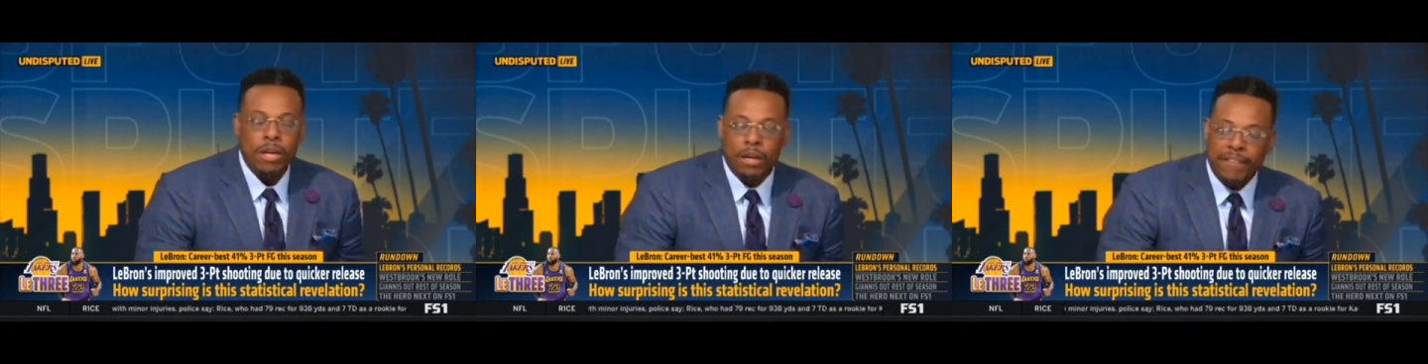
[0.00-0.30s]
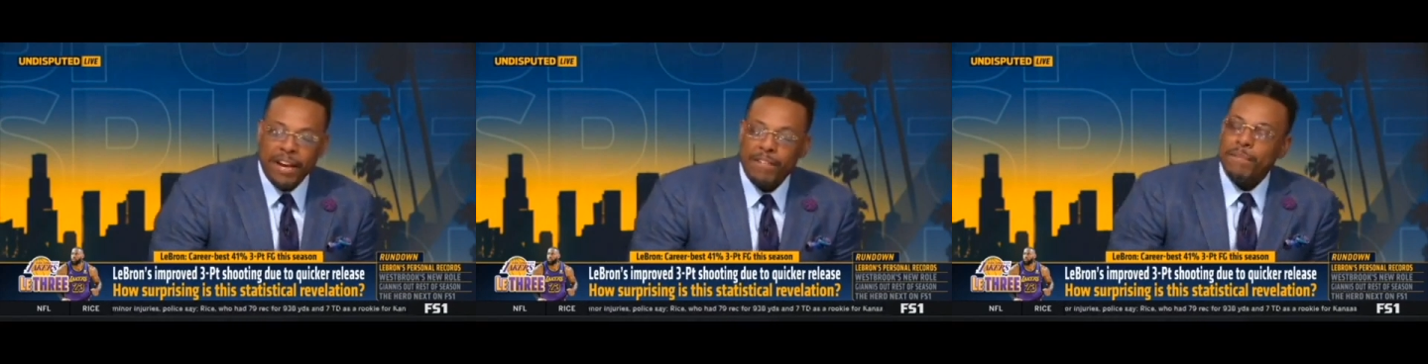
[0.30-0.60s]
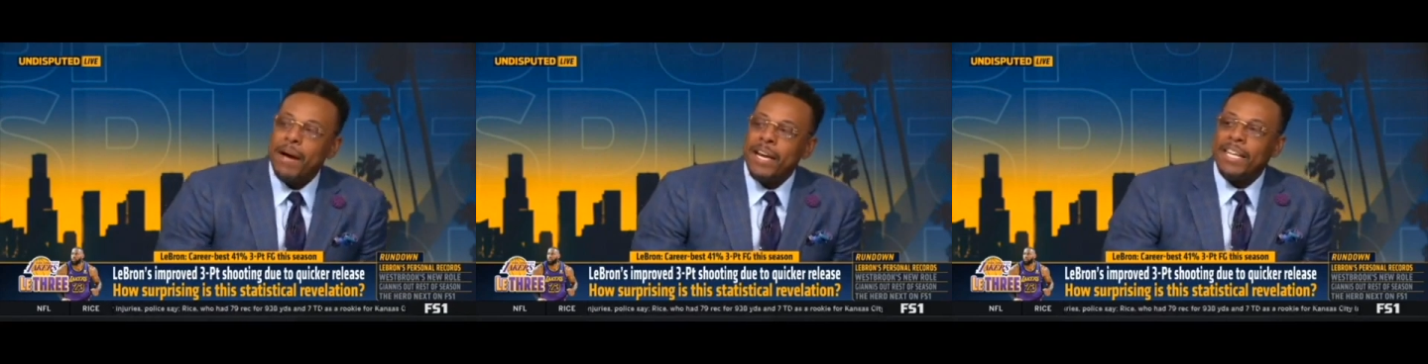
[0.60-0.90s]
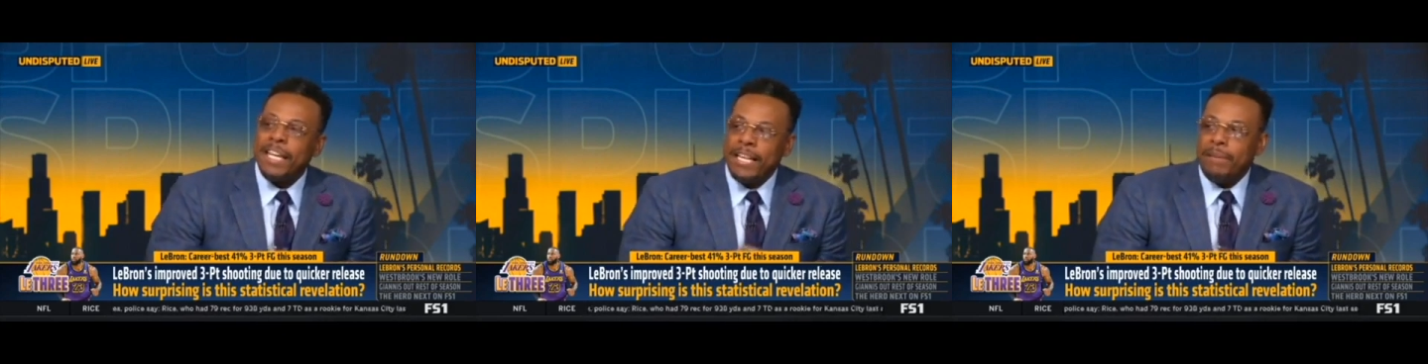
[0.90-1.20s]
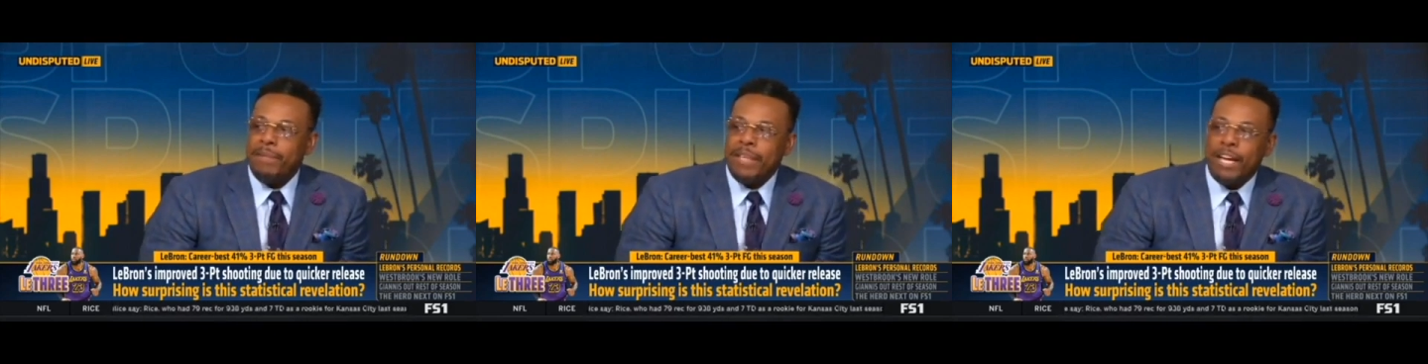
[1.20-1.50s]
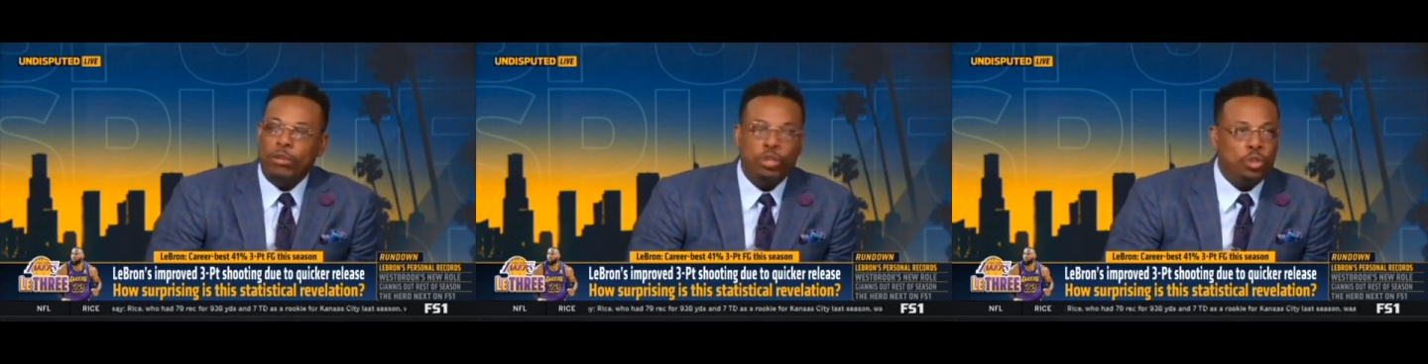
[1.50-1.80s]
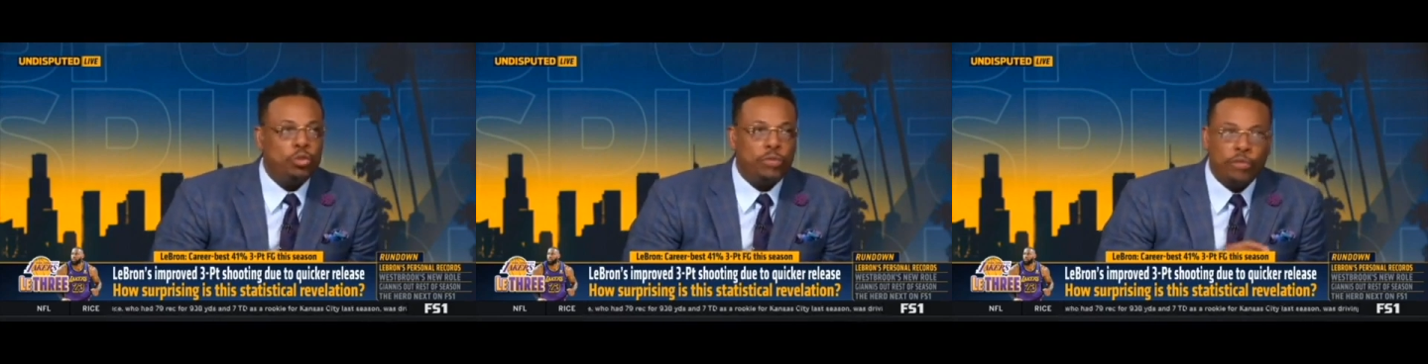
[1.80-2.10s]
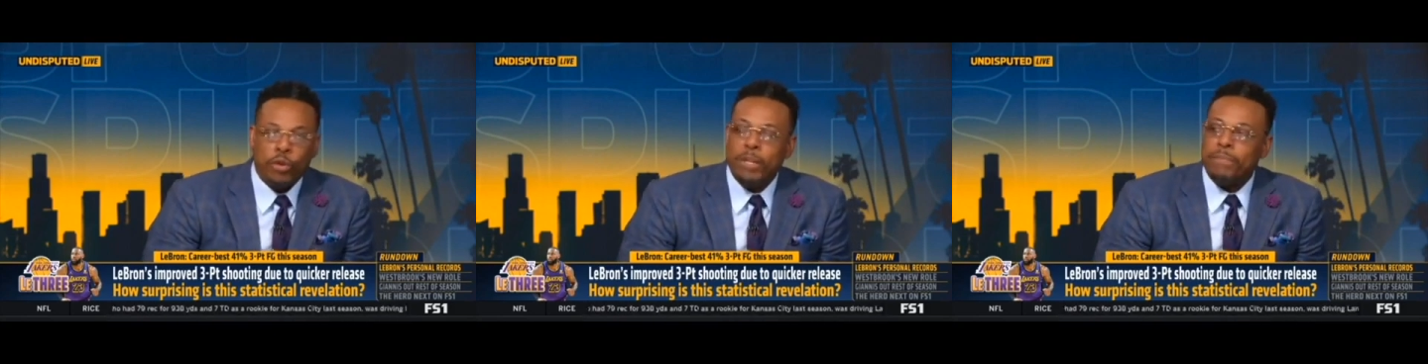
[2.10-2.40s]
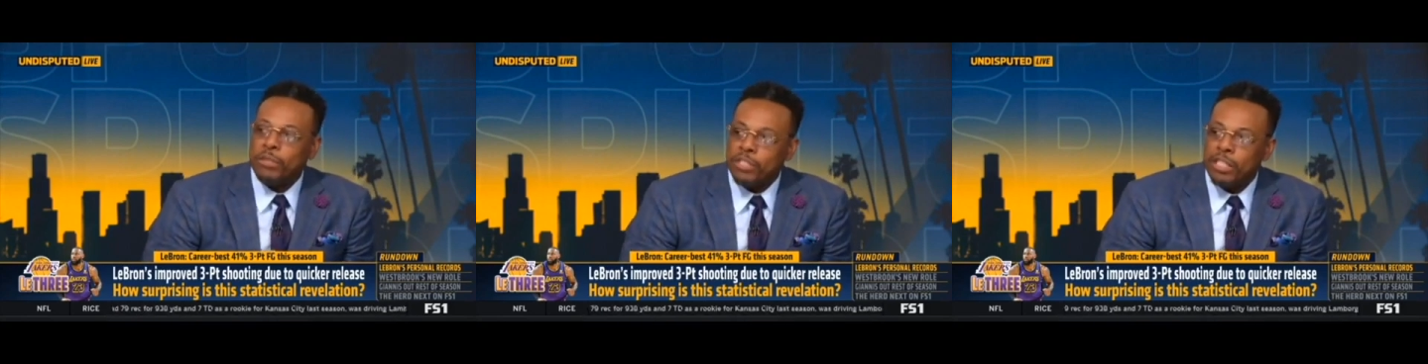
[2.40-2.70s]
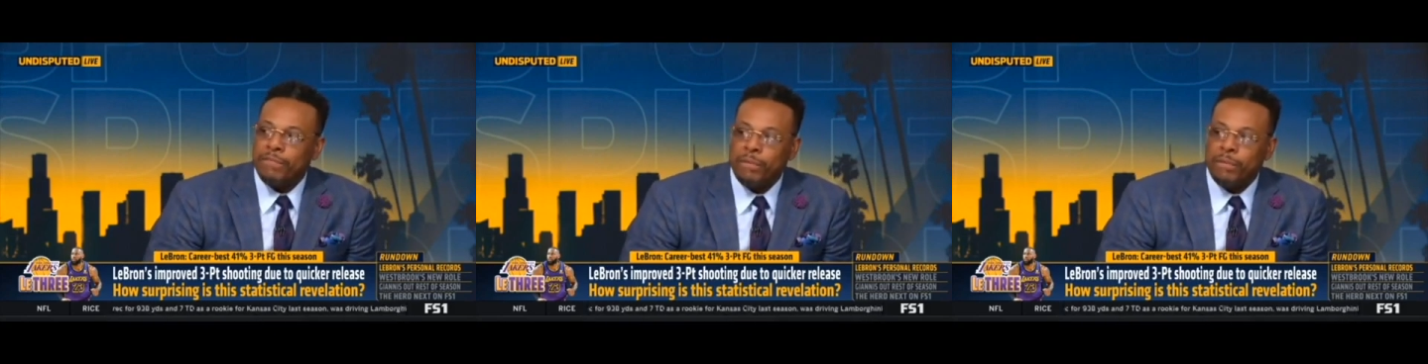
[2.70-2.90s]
of everybody in the NBA who shoots 40% from